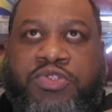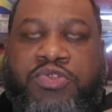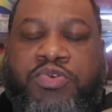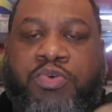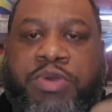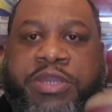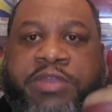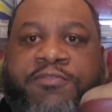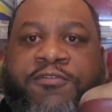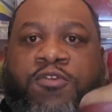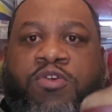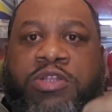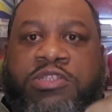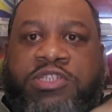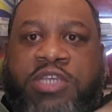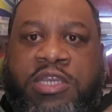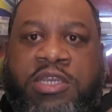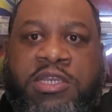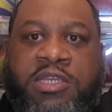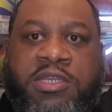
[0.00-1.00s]

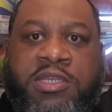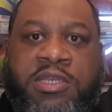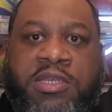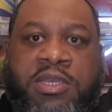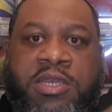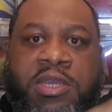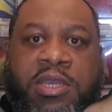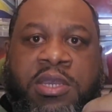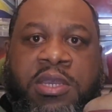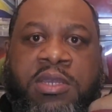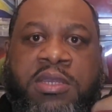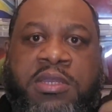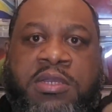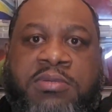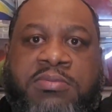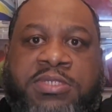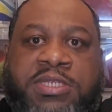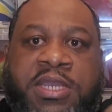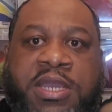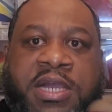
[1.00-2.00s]
2014. You know
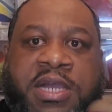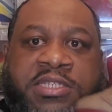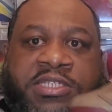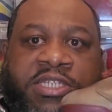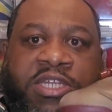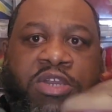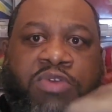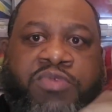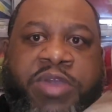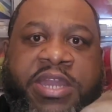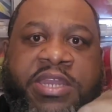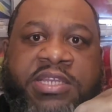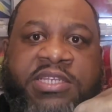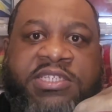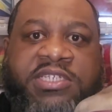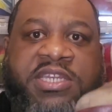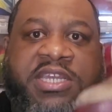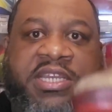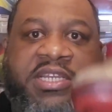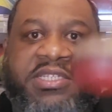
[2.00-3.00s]
what I'm saying? I still wear
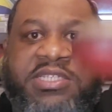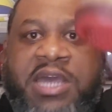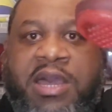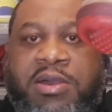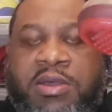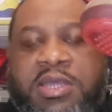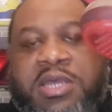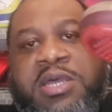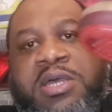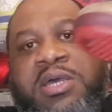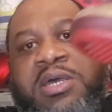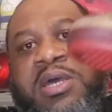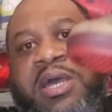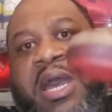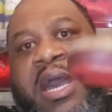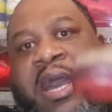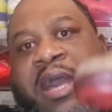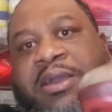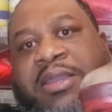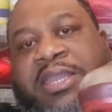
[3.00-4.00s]
these sneakers. I
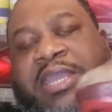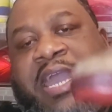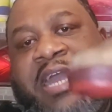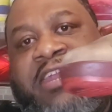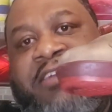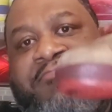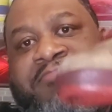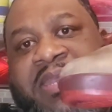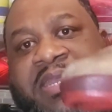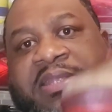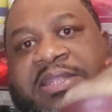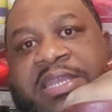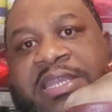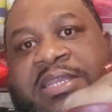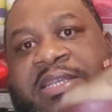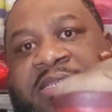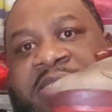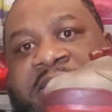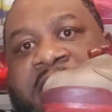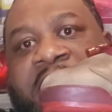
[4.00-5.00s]
kind of beat
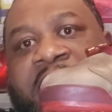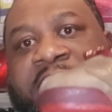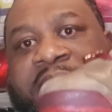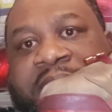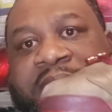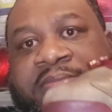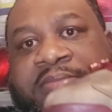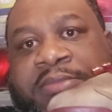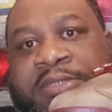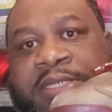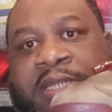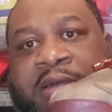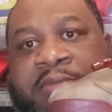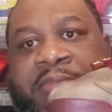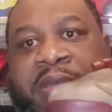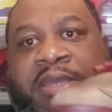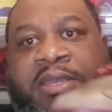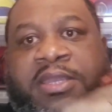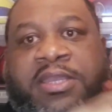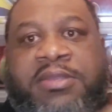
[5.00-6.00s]
these up. You know
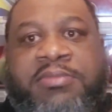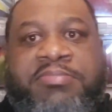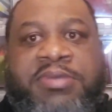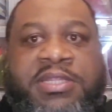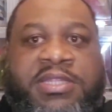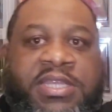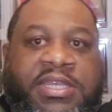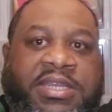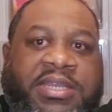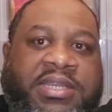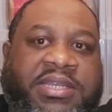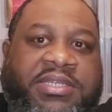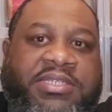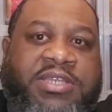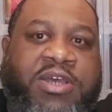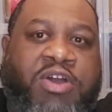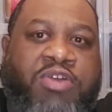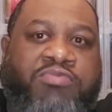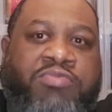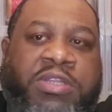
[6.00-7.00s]
what I mean? But these
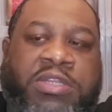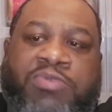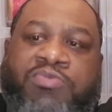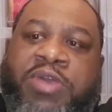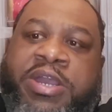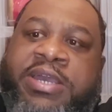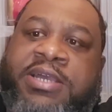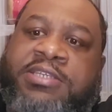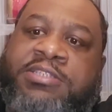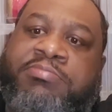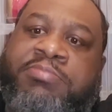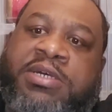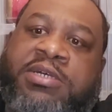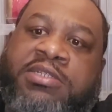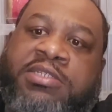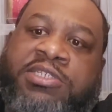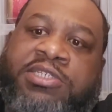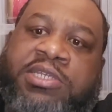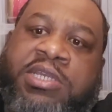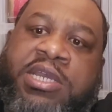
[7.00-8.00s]
I don't really wear as
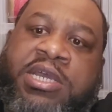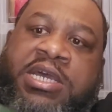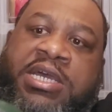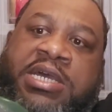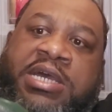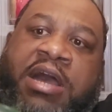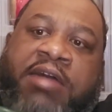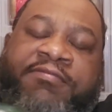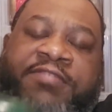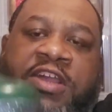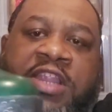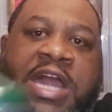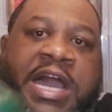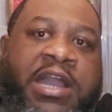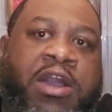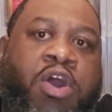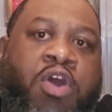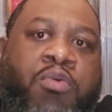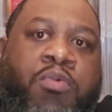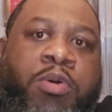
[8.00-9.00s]
much. I feel
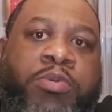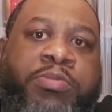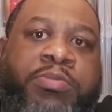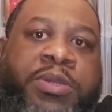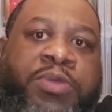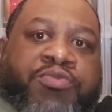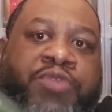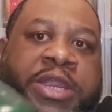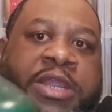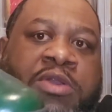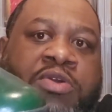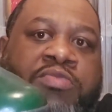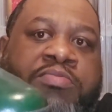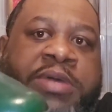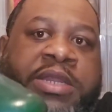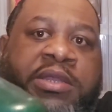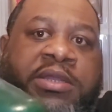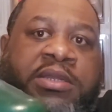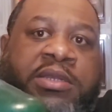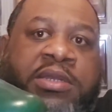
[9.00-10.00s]
like I don't want them to wrinkle,
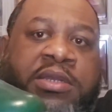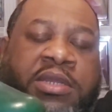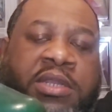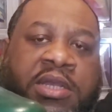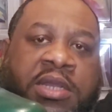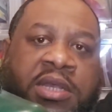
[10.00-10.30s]
but in